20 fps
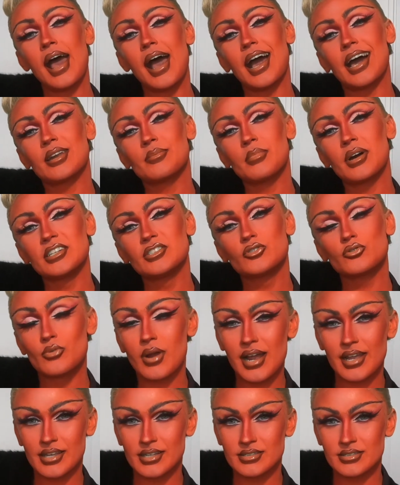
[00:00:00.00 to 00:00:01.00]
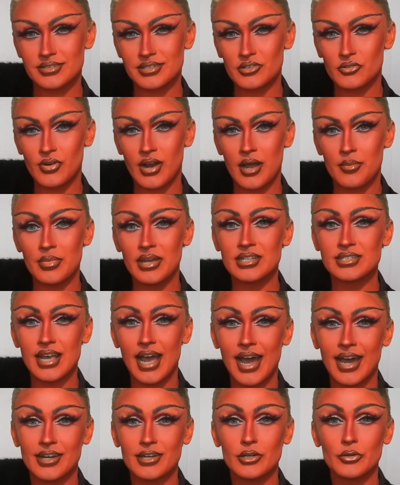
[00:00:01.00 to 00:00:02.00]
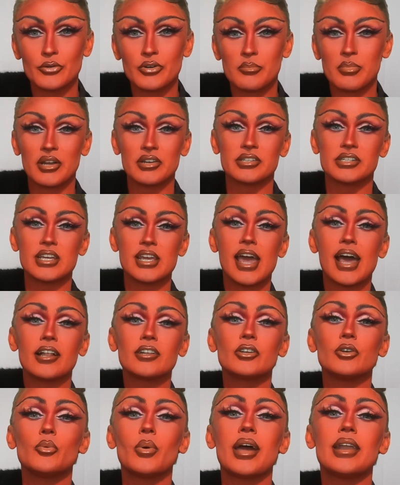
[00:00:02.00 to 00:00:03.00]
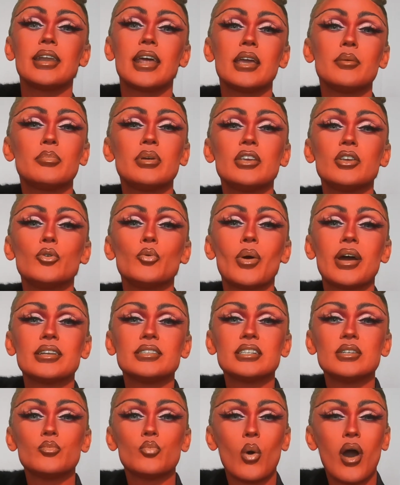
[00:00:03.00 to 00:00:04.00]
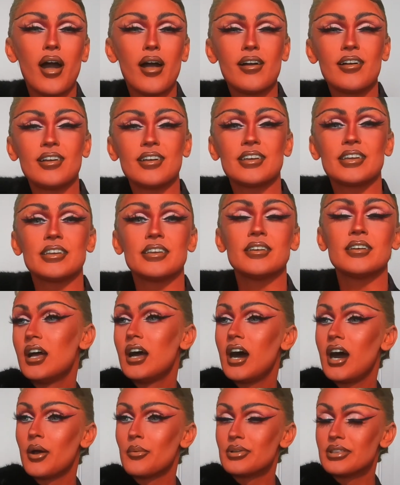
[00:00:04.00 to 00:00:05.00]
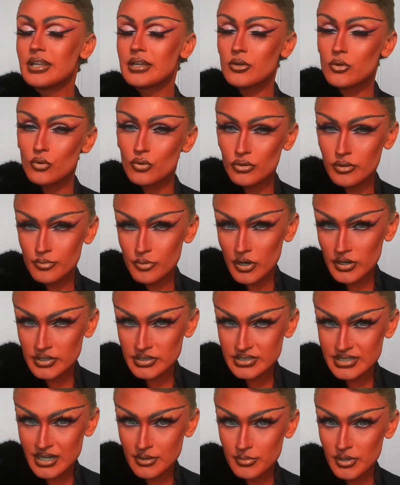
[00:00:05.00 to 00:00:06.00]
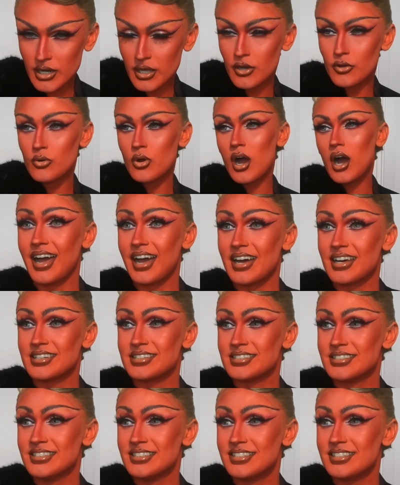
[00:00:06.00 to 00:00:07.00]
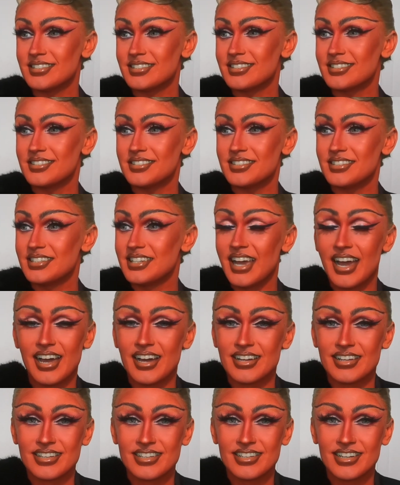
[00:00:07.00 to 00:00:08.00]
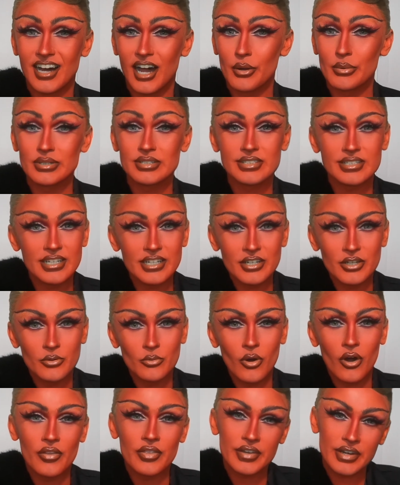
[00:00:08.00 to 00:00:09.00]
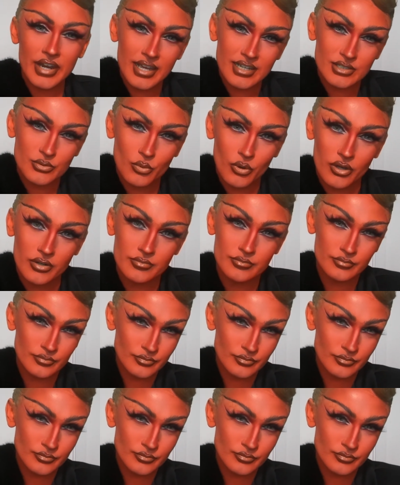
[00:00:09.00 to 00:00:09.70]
and my drag Instagram is at Lunabundy, LUNABUNDY. I will link all the products down below, and yeah, I will see you on the next one.